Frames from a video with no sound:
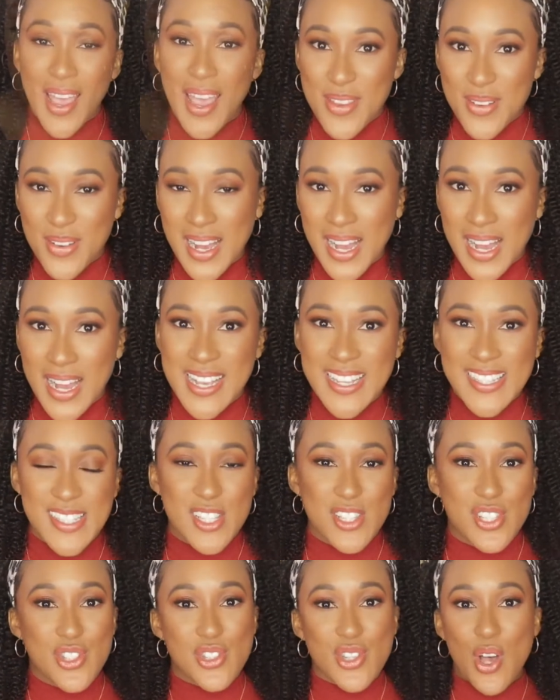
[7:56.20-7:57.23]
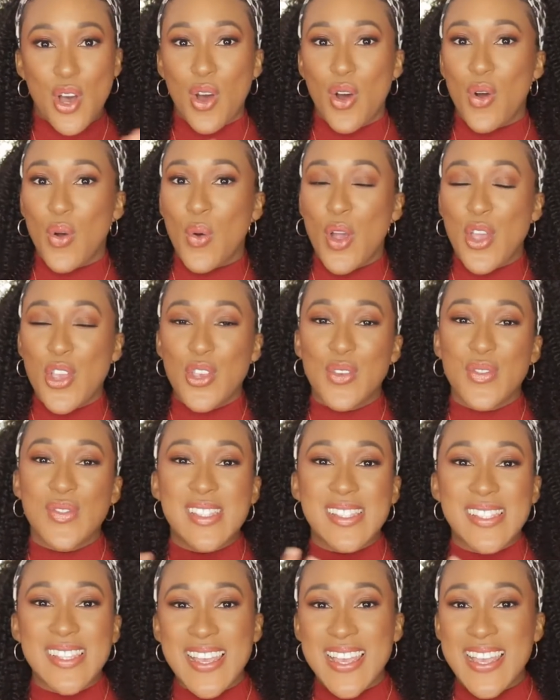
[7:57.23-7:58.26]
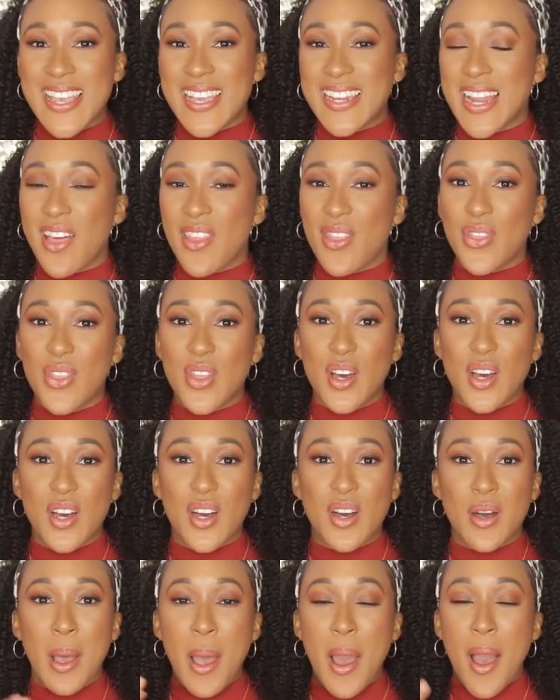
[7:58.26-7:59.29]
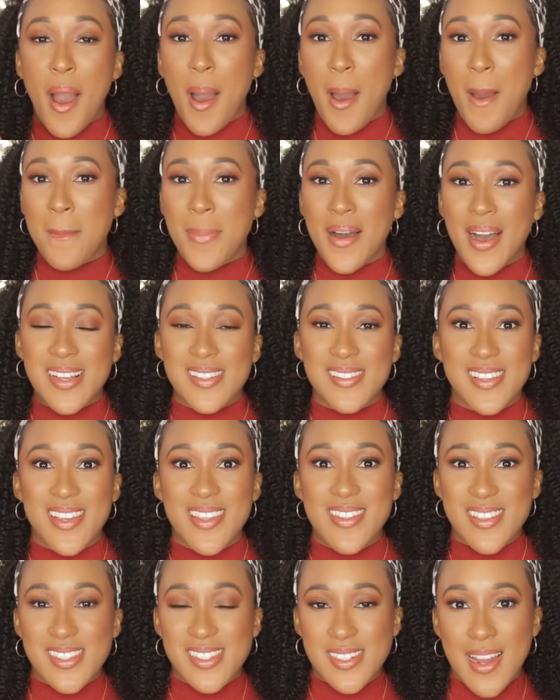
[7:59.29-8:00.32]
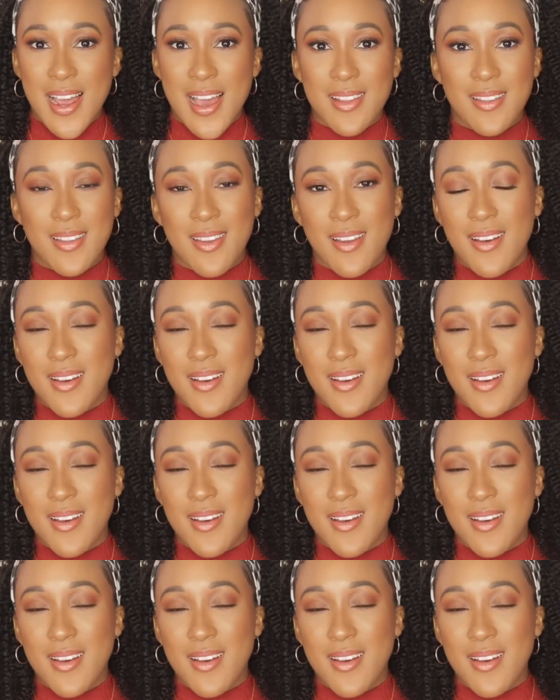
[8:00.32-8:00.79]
Okay, you guys, so you've seen the unboxing, the styling